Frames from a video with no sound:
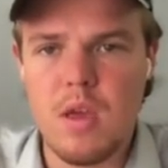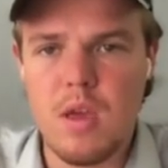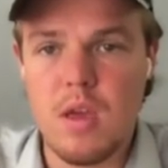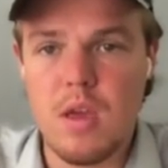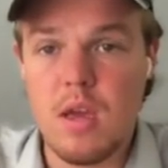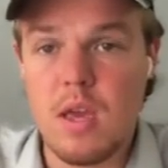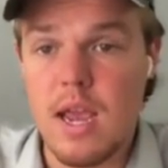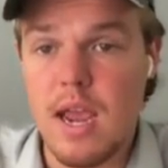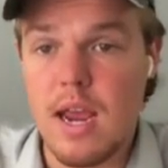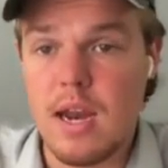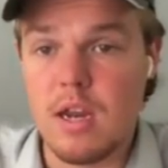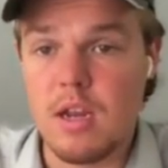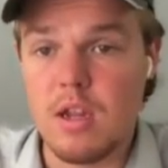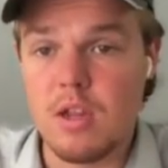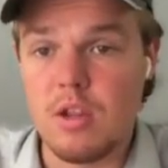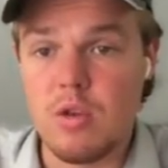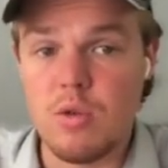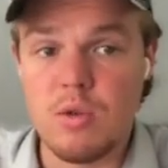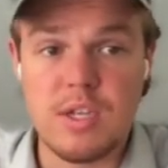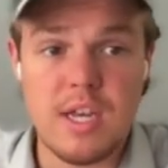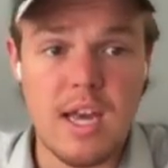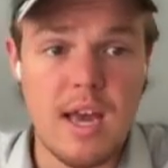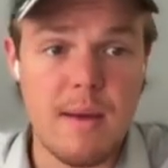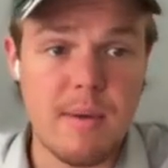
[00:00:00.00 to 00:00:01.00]
And in a
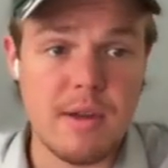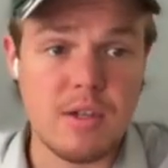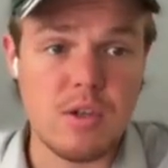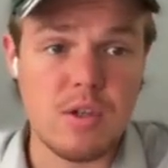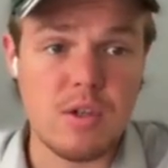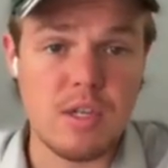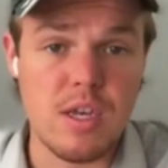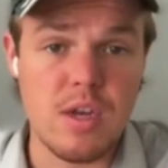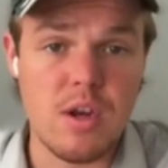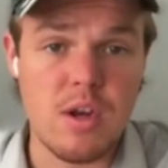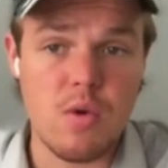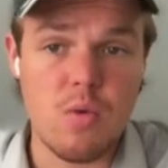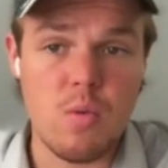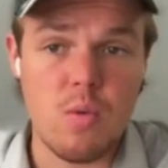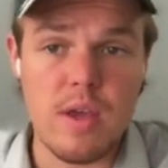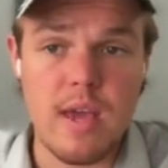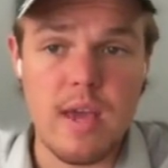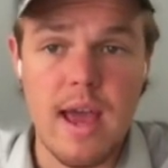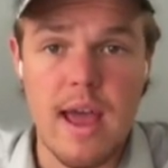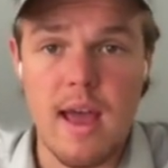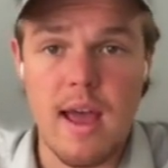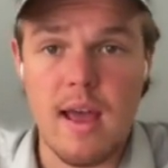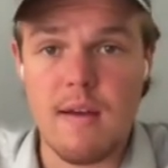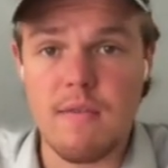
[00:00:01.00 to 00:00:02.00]
new tab, as you see here, we
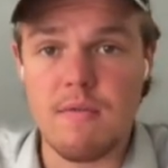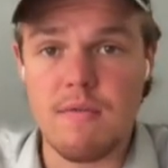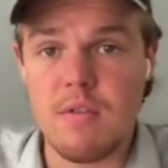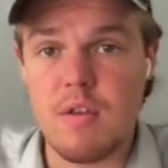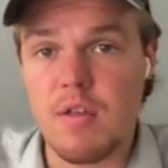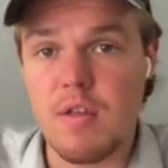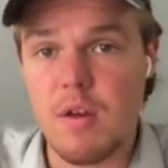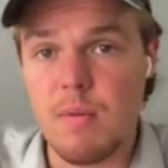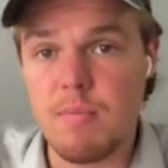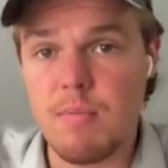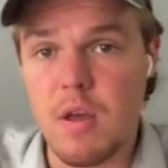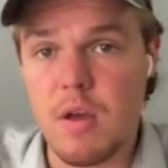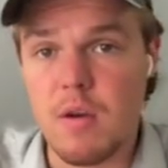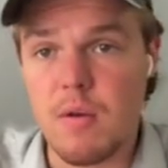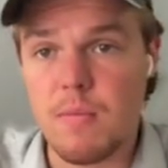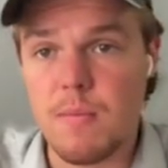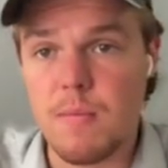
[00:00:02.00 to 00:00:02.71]
have the thumbnail.